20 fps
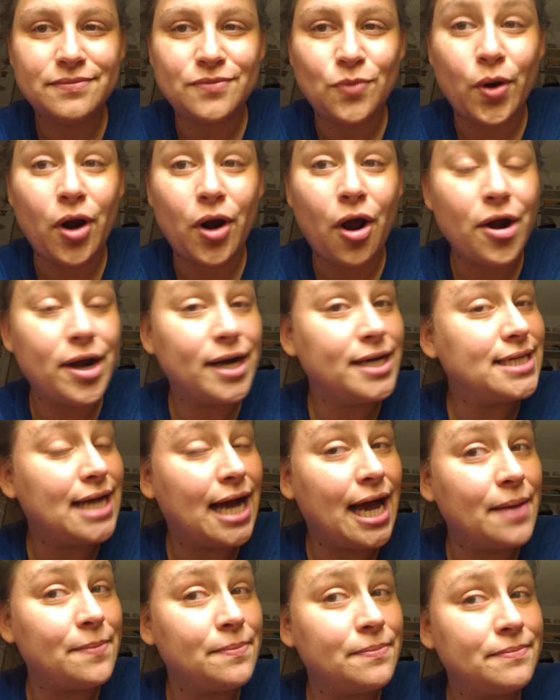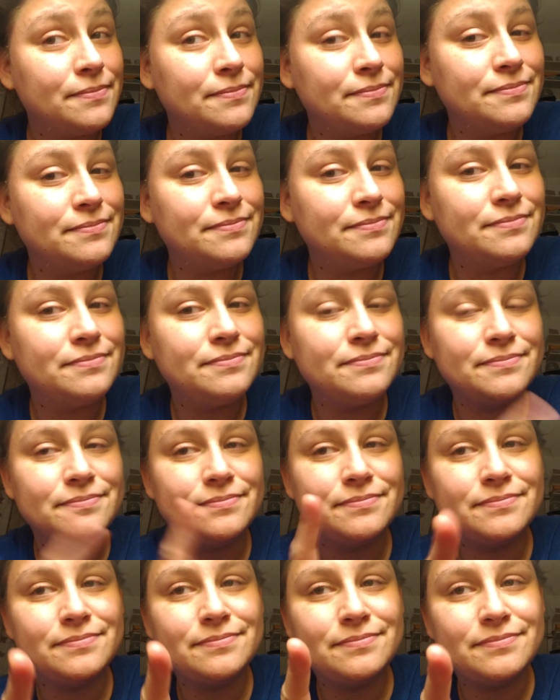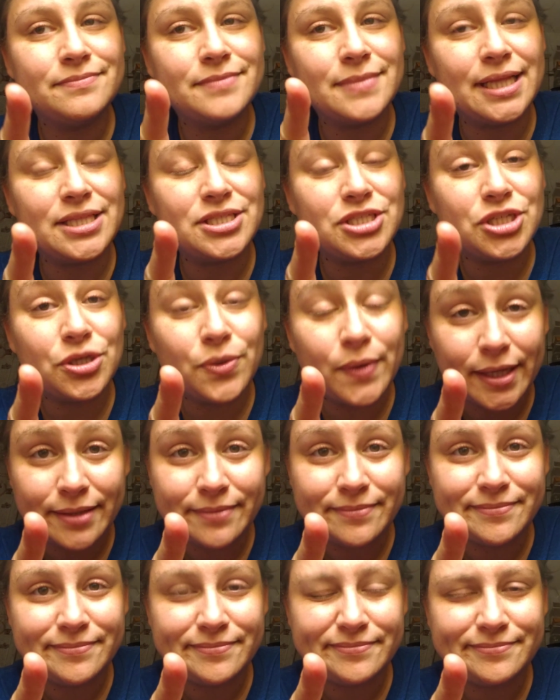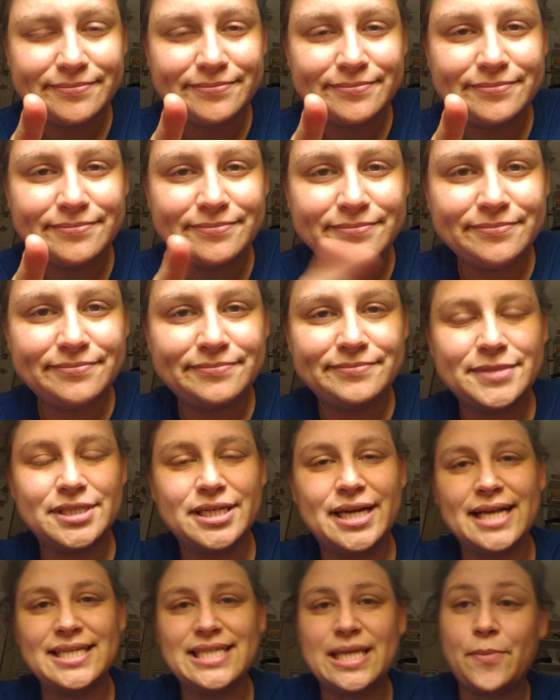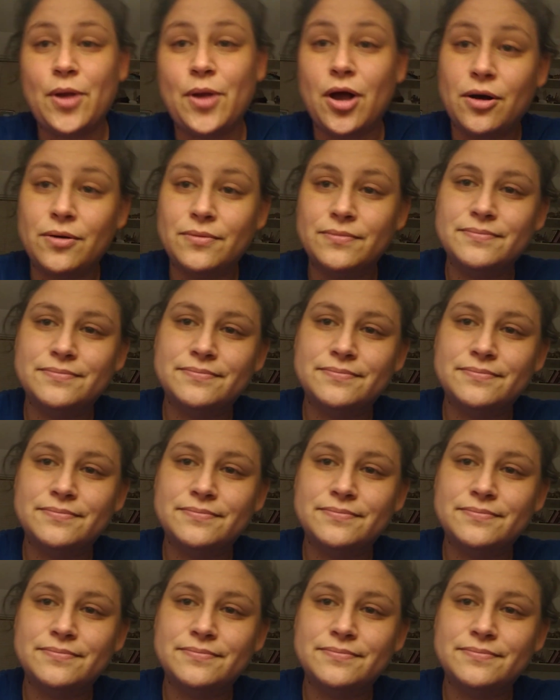One heart at a time. Let's do it. Till next time, y'all.